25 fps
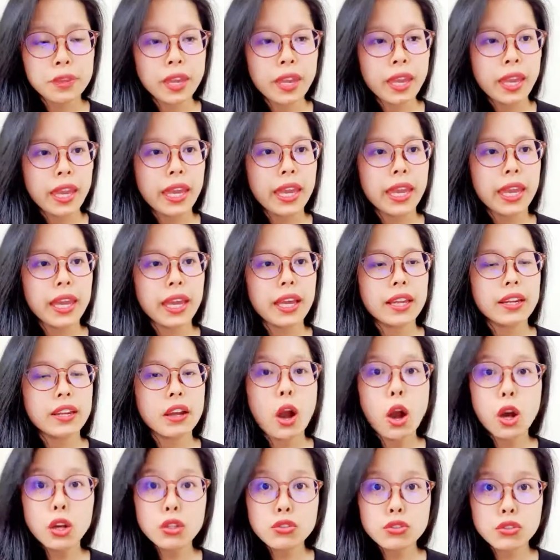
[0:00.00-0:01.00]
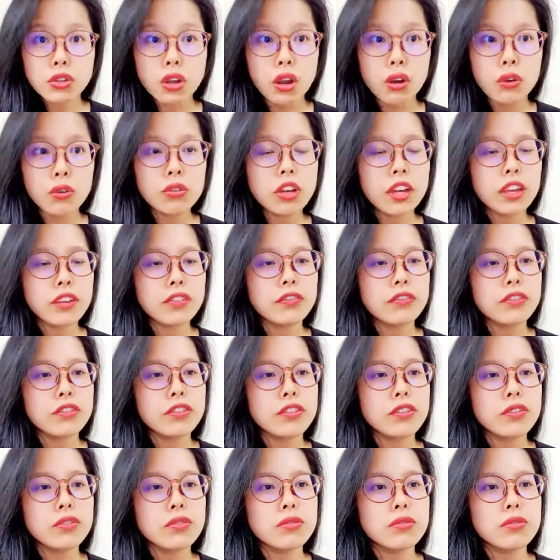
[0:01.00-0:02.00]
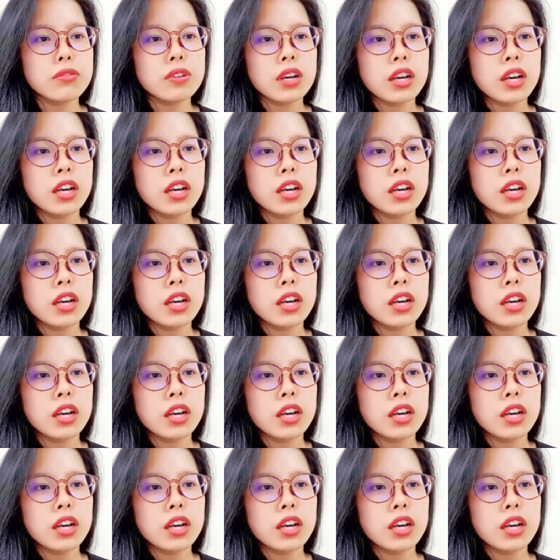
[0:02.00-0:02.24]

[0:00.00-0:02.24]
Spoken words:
And also, if you